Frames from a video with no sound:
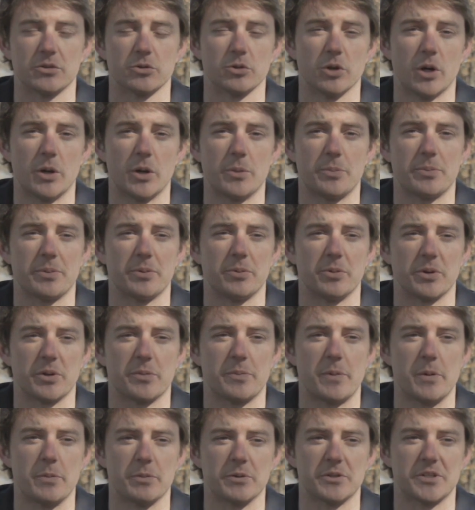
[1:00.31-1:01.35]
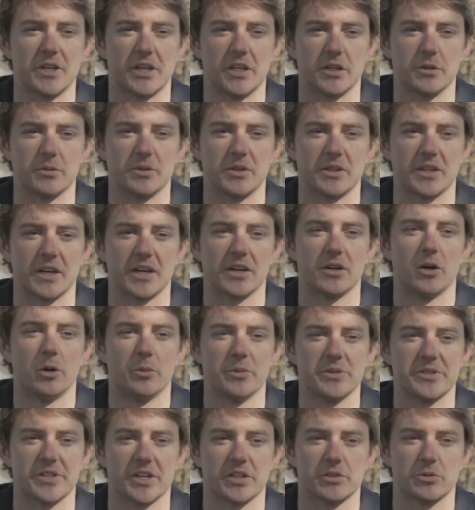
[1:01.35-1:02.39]
grew up with people telling me that
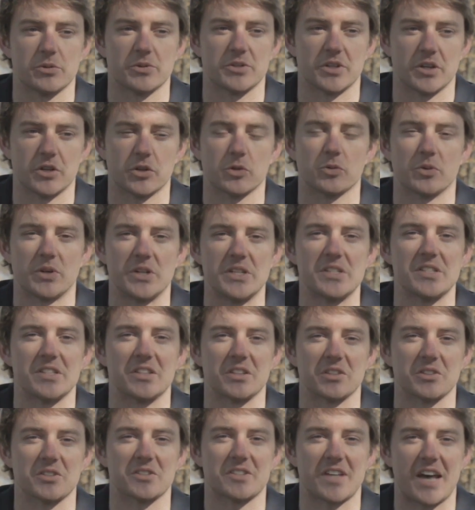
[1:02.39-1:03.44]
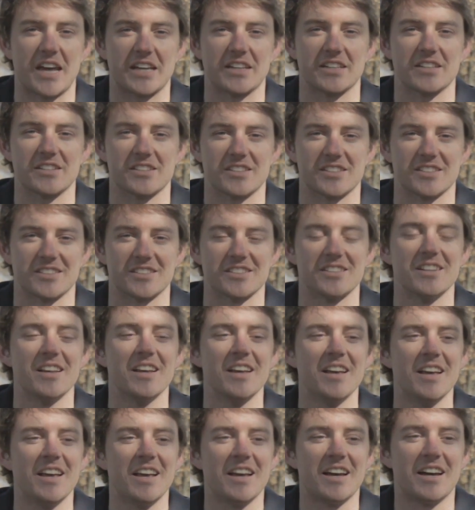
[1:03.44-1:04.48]
homosexuals are the reason there's sadness and
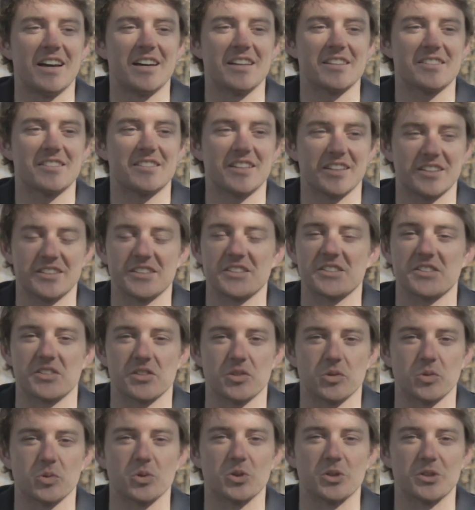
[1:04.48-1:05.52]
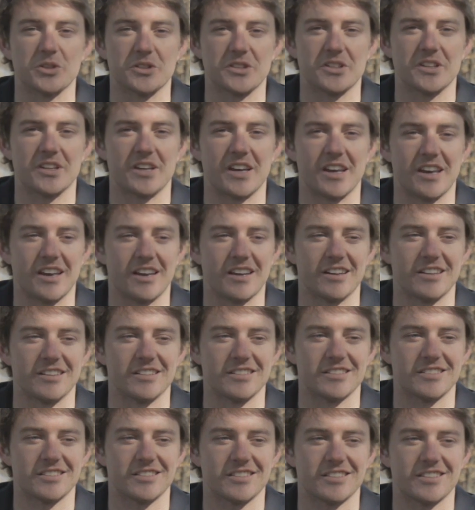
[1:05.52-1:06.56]
sickness in the world,
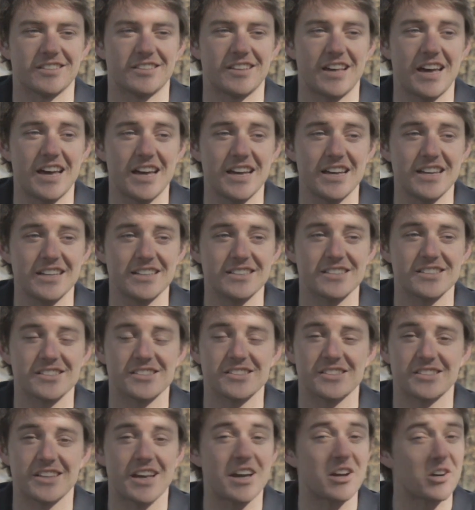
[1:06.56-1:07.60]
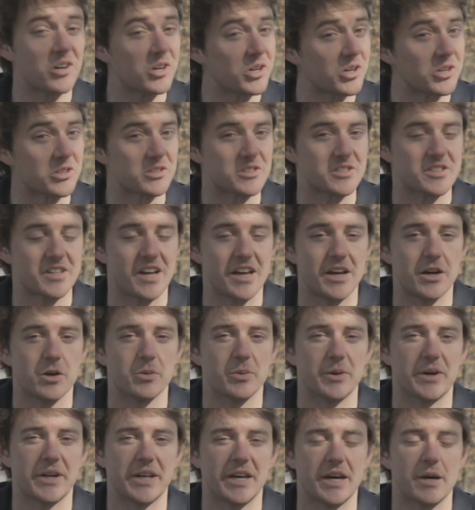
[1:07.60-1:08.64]
and that hurts. I
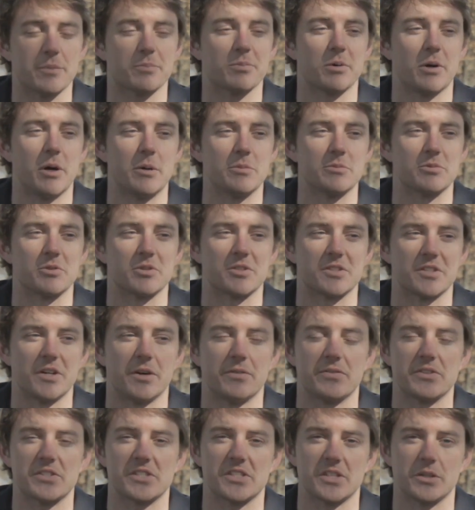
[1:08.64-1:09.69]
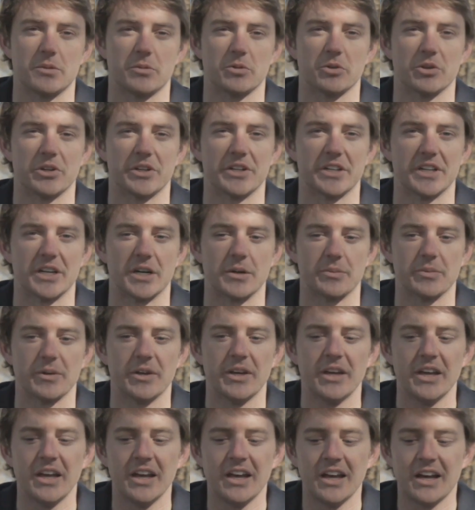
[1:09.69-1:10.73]
already had problems with self-esteem growing up,
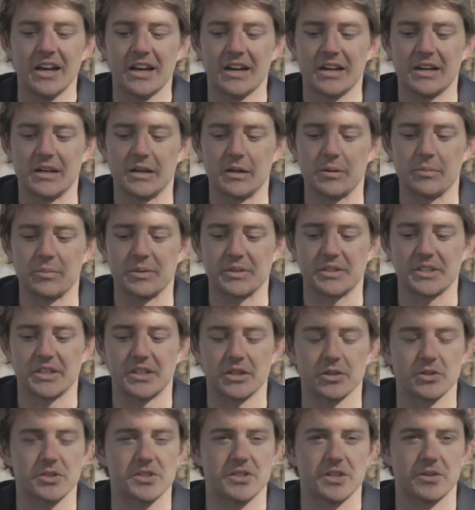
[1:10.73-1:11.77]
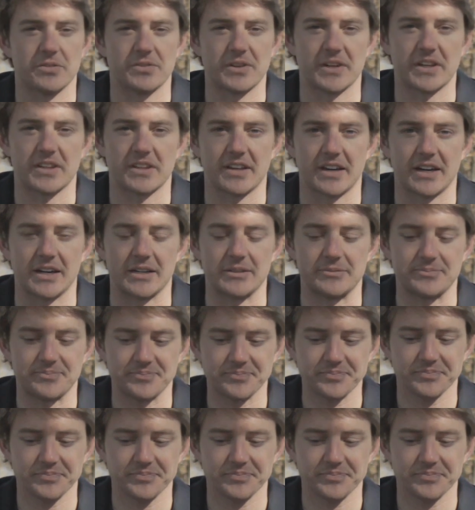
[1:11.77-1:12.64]
but to hear stuff like that,